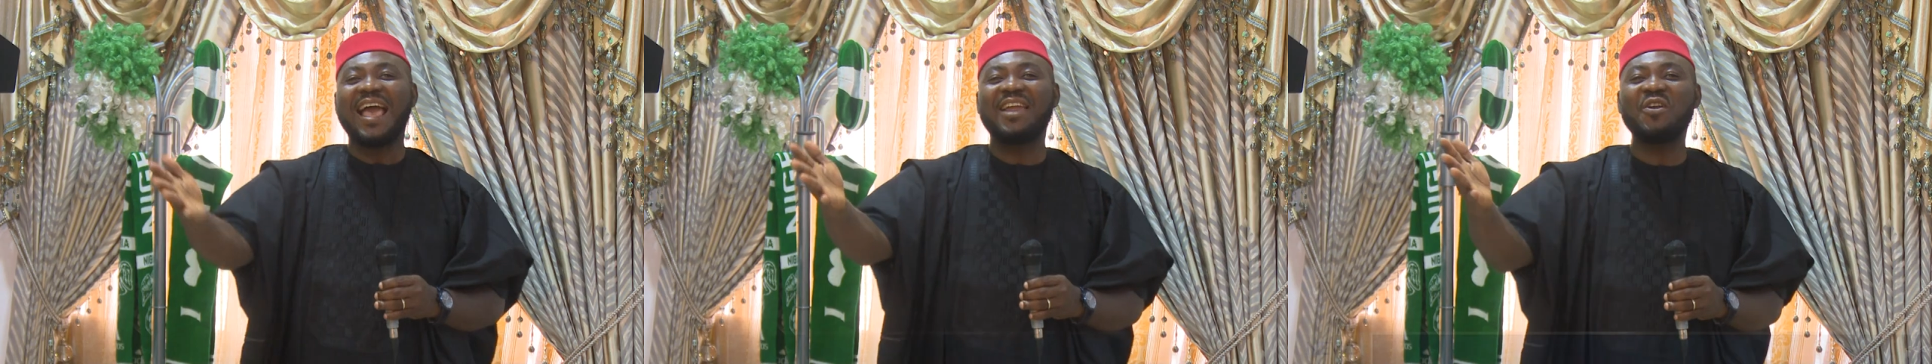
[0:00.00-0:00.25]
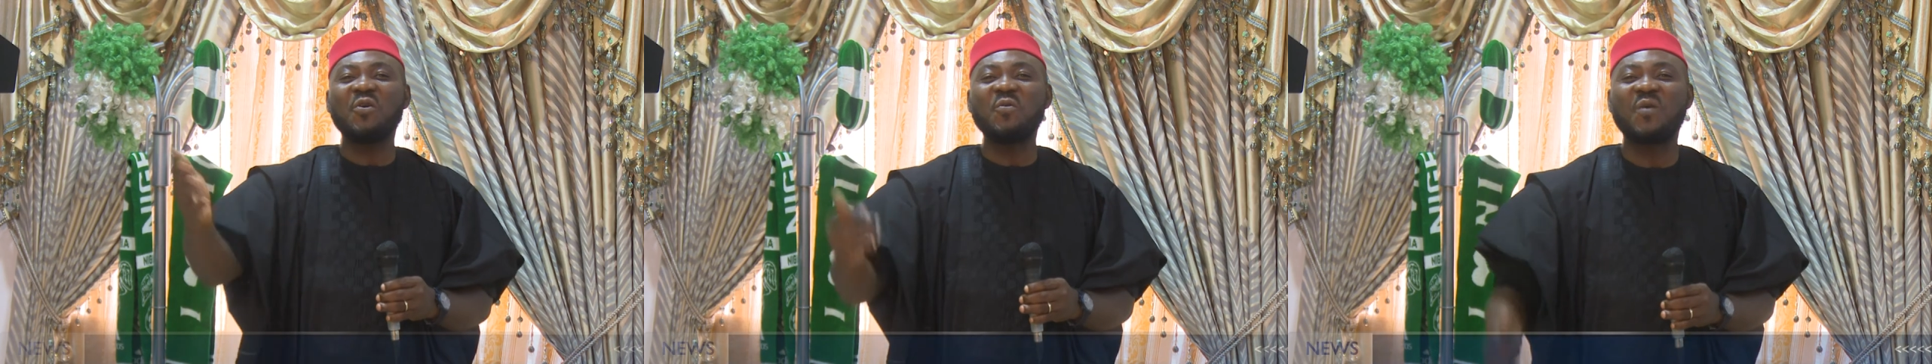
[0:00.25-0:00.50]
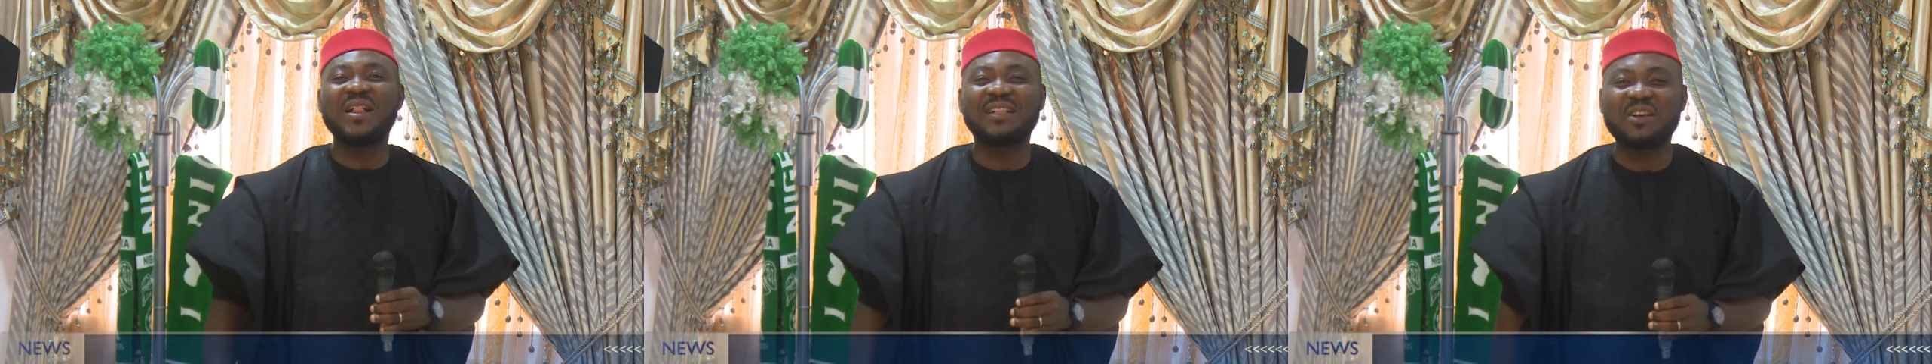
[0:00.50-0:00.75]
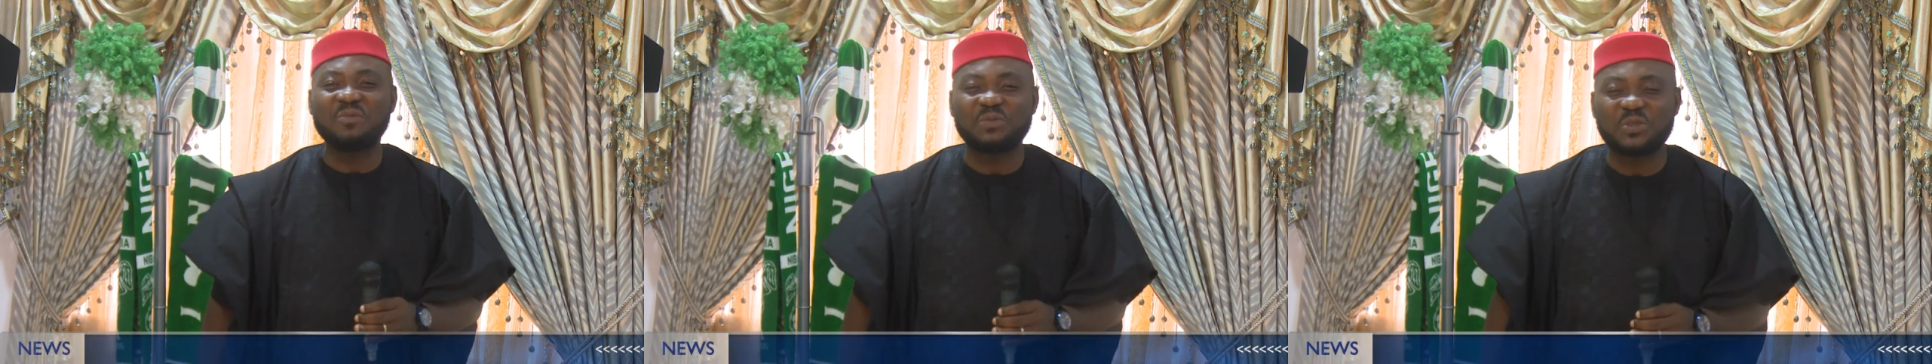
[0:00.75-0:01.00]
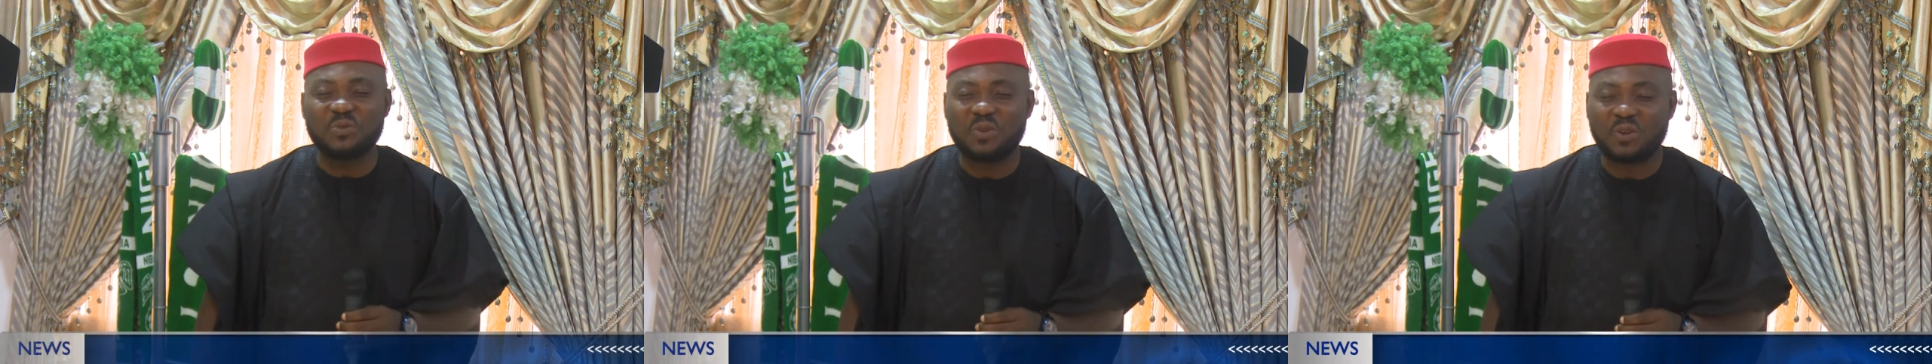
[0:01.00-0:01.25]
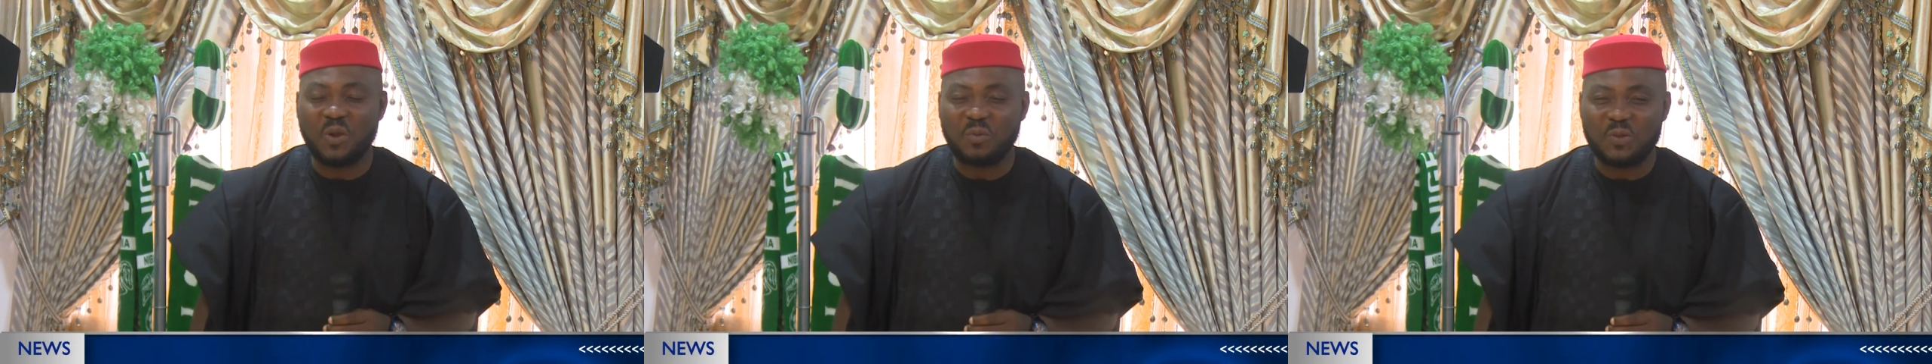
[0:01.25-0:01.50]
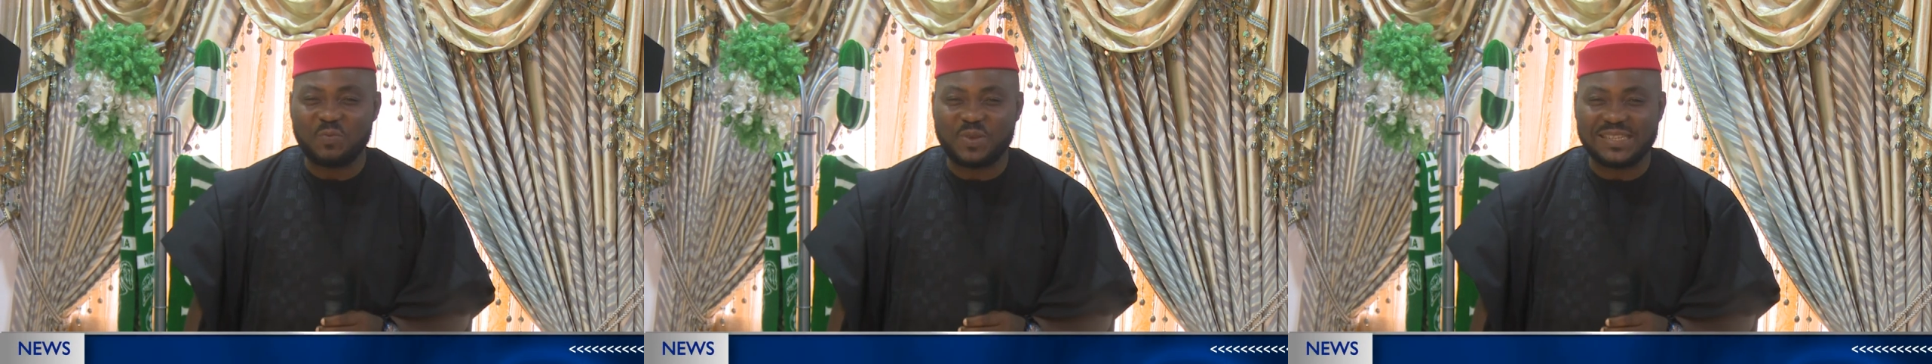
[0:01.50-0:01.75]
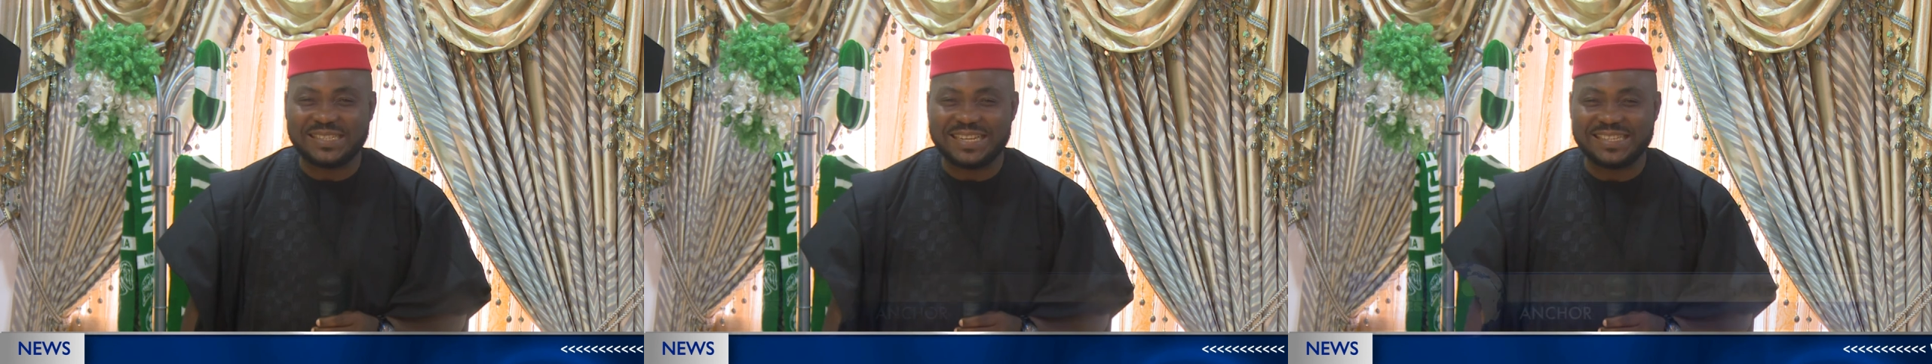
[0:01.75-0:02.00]
Hello, welcome to Global
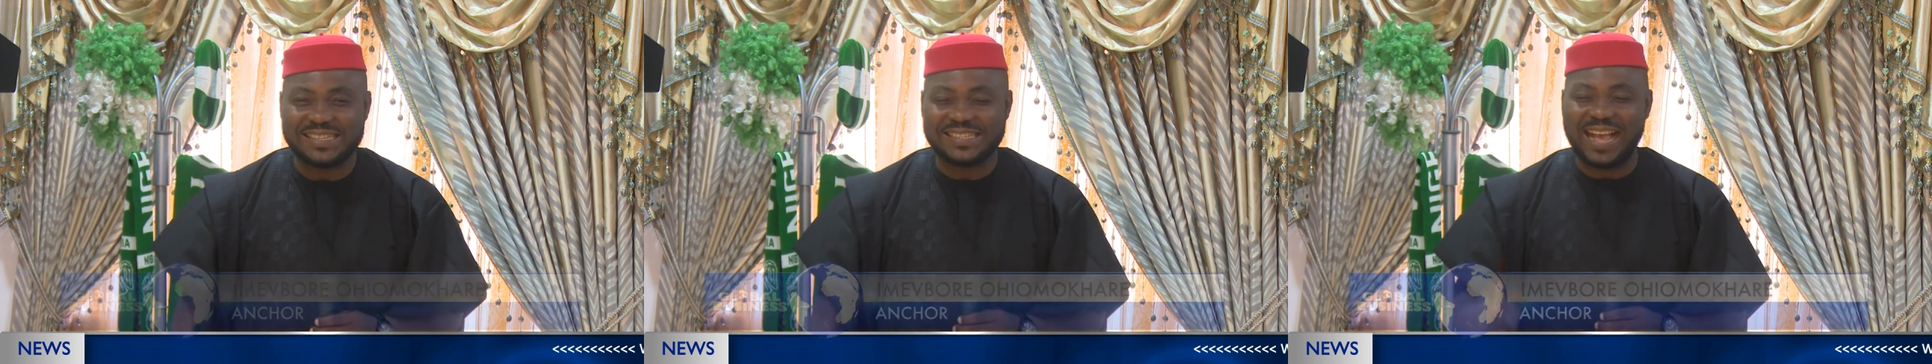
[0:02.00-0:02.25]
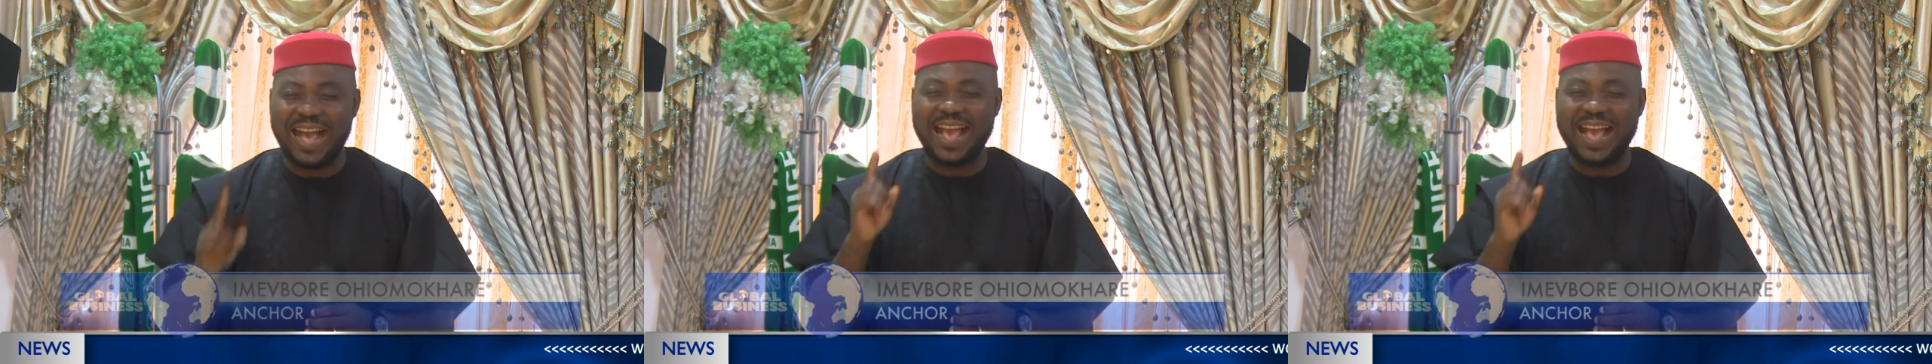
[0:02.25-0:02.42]
Business.